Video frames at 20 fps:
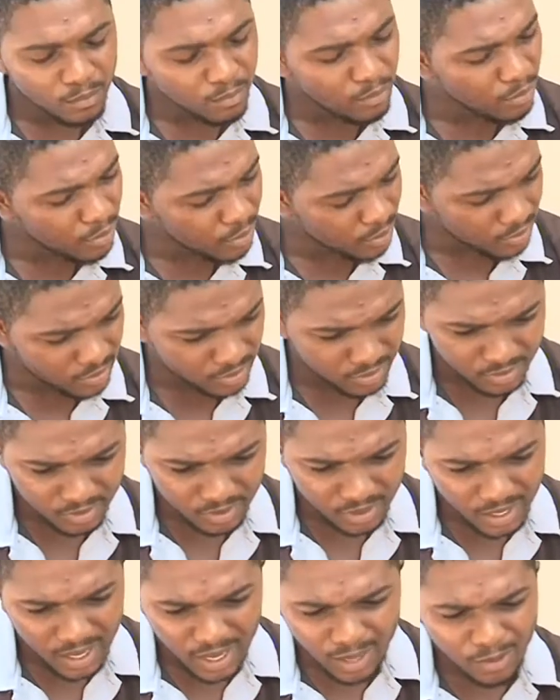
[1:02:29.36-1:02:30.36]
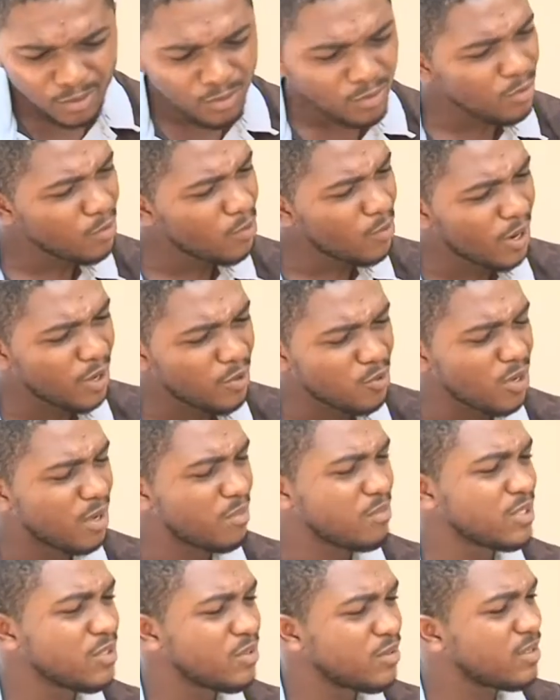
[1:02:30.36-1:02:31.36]
Bros, I don't know why you are
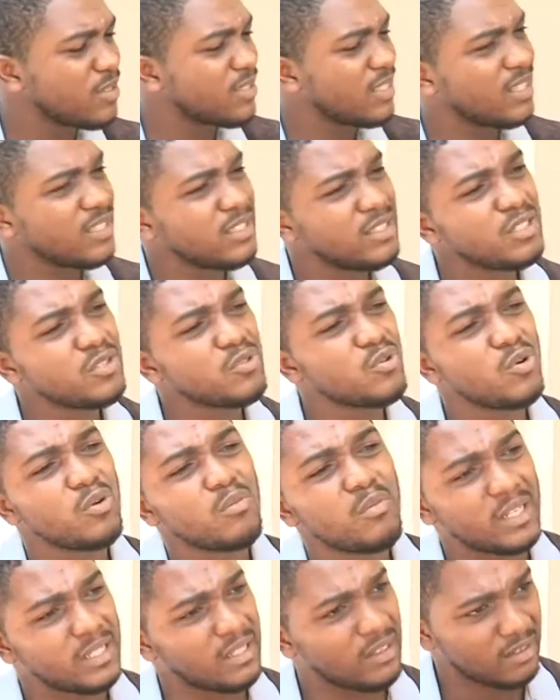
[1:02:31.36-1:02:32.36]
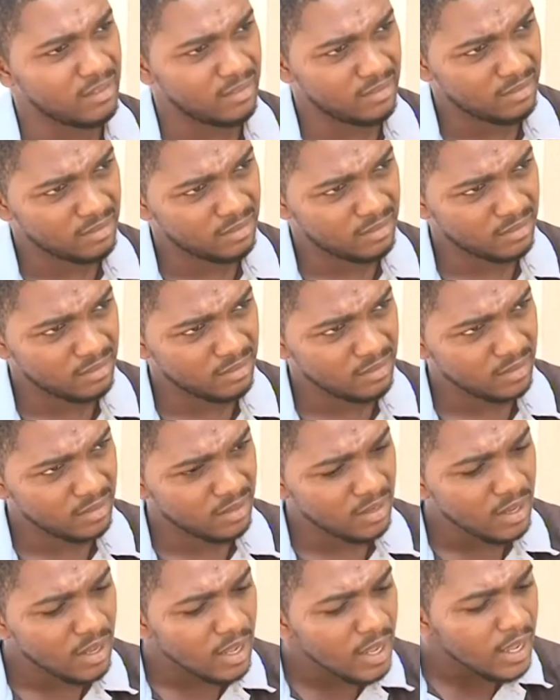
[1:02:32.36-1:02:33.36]
misunderstanding this whole matter.
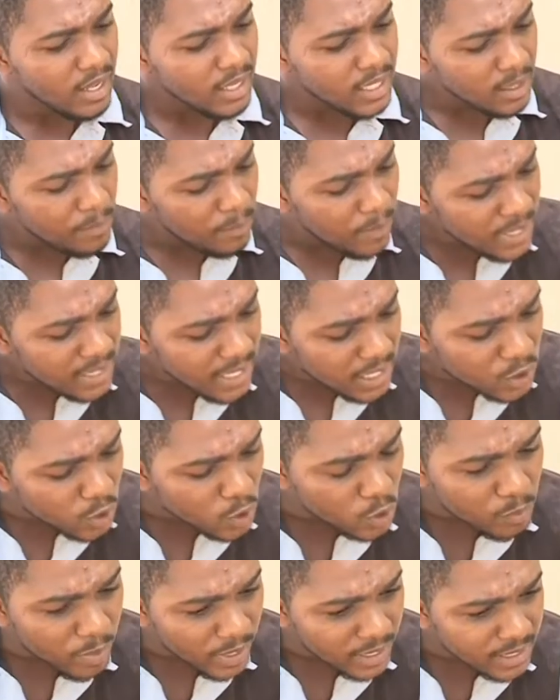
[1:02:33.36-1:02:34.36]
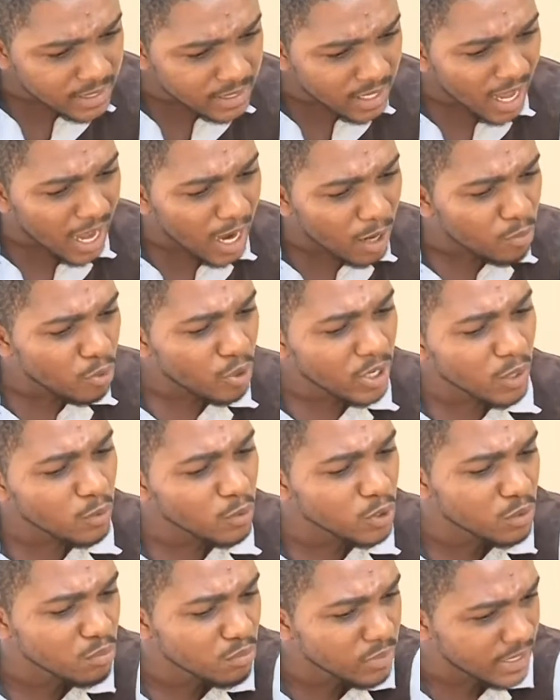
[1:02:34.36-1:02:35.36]
The police are suspecting our brother
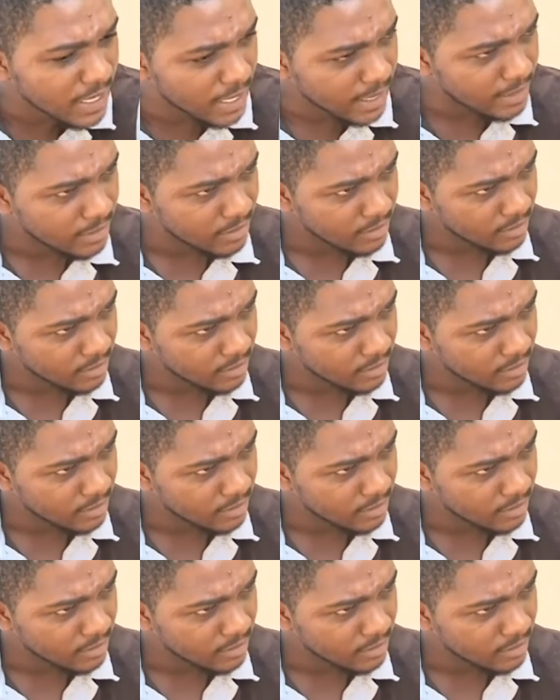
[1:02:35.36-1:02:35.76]
was murdered,